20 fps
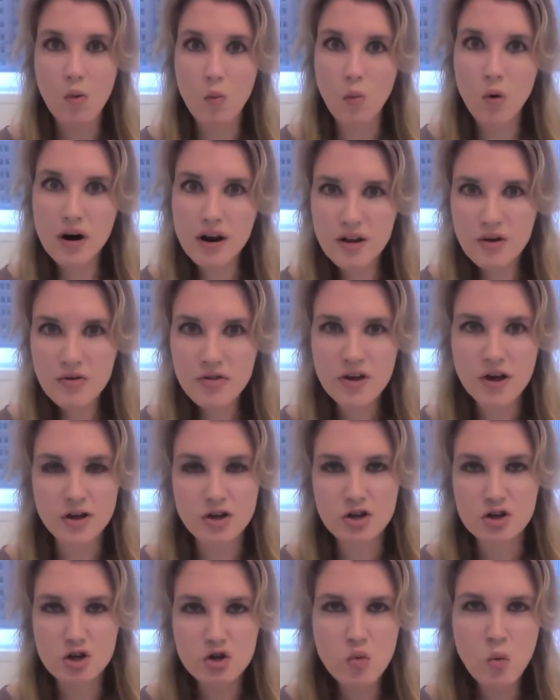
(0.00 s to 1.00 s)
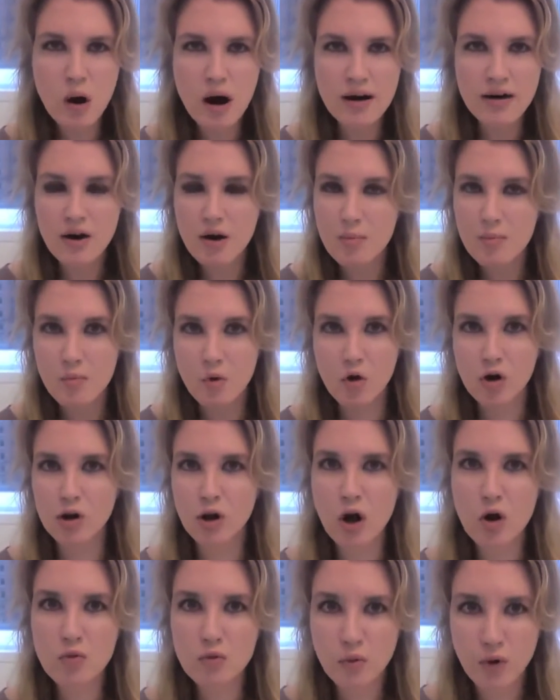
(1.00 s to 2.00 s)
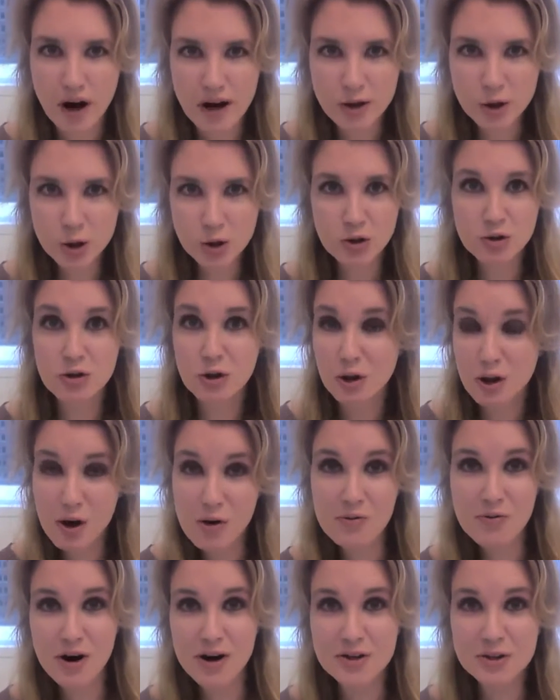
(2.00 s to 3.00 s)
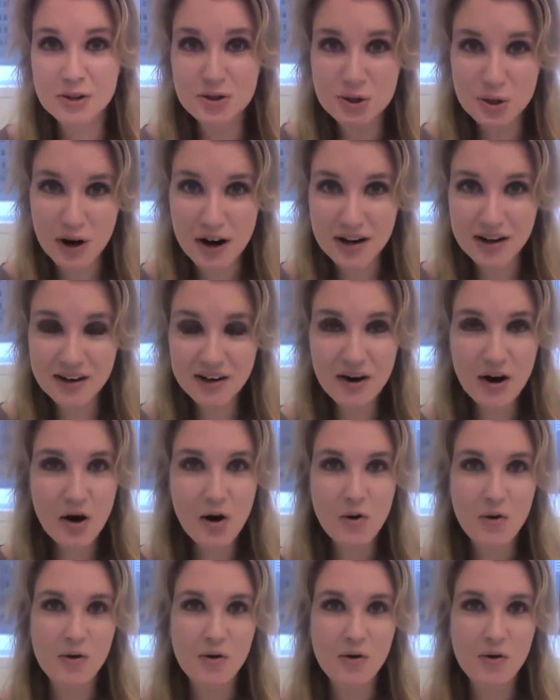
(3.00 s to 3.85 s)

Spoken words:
What do you think? Did you want more Lone Ranger in the Lone Ranger trailer,